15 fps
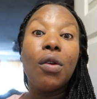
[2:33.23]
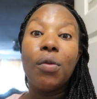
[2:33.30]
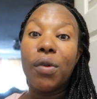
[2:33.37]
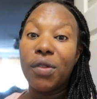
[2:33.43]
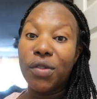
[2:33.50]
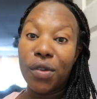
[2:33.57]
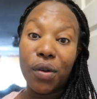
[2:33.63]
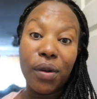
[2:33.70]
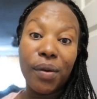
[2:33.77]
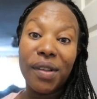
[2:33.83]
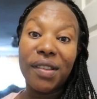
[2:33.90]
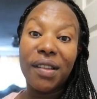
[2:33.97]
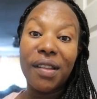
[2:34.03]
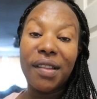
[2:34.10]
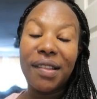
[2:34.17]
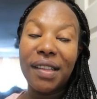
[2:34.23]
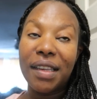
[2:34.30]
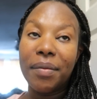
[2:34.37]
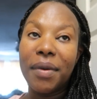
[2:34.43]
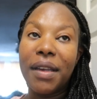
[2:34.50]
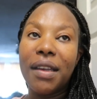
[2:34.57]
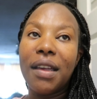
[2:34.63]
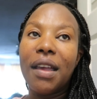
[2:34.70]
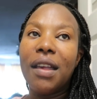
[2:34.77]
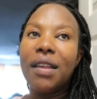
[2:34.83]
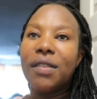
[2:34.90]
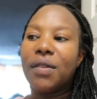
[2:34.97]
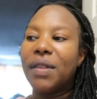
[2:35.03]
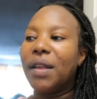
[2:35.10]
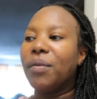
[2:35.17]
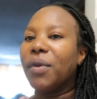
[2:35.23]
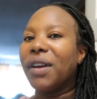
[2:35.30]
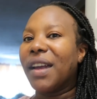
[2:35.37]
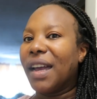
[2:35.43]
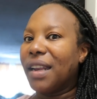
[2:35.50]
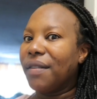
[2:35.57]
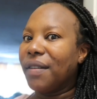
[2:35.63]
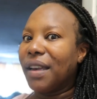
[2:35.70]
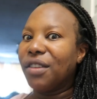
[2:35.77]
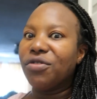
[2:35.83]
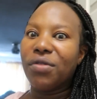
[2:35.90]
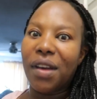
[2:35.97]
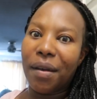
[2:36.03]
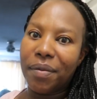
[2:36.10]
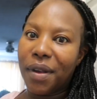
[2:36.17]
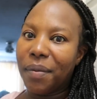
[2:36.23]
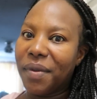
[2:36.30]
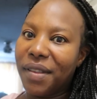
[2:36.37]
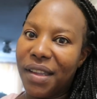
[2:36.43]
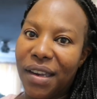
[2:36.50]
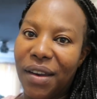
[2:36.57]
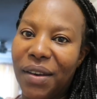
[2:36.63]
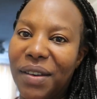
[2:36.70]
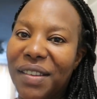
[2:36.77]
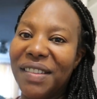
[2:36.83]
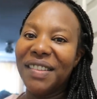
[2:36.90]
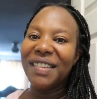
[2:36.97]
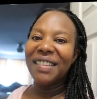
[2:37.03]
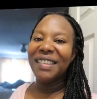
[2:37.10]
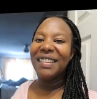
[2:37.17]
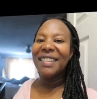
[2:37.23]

Where Zoe was still sleeping. So then we're kind of like trapped upstairs.